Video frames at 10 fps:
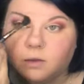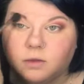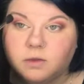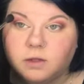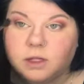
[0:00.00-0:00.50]
the
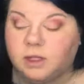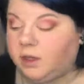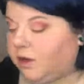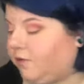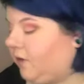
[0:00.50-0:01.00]
sticky
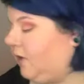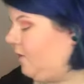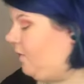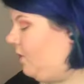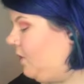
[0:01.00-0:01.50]
off
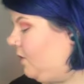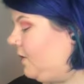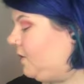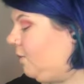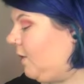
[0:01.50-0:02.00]
enough, you can
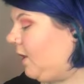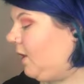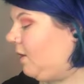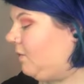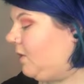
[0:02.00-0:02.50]
always go back
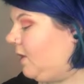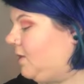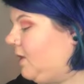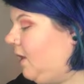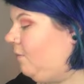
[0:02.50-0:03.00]
in with that
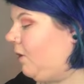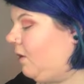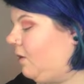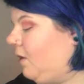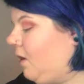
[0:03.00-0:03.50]
same
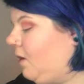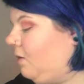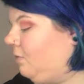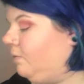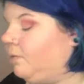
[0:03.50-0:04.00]
color,
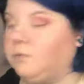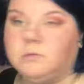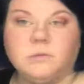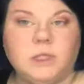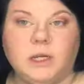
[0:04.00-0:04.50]

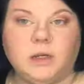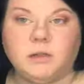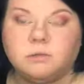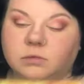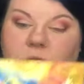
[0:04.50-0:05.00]
like
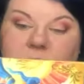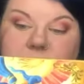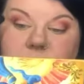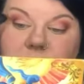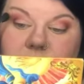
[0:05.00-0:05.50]
a
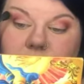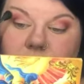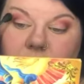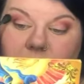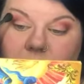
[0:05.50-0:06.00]

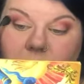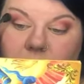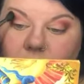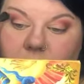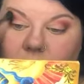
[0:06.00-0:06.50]
translucent powder
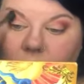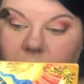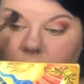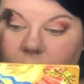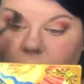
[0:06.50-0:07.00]
or a
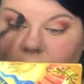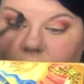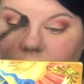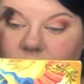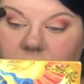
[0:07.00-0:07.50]

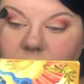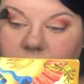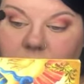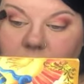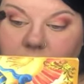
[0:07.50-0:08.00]
flesh
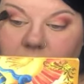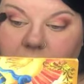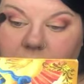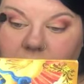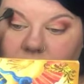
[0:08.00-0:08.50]
colored
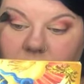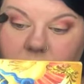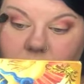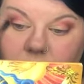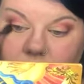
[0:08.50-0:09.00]
powder,
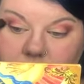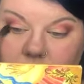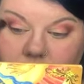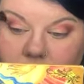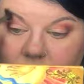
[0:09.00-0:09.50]
and
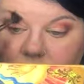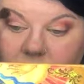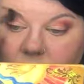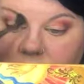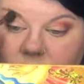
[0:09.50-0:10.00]
smoke out the
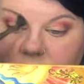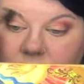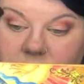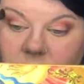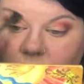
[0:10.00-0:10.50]
edges.
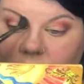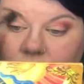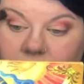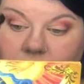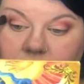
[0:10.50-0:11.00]

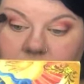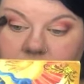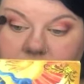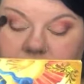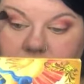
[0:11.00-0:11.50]

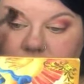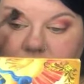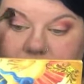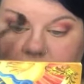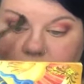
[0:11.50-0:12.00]
It's a little
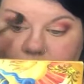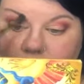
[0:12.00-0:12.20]
tip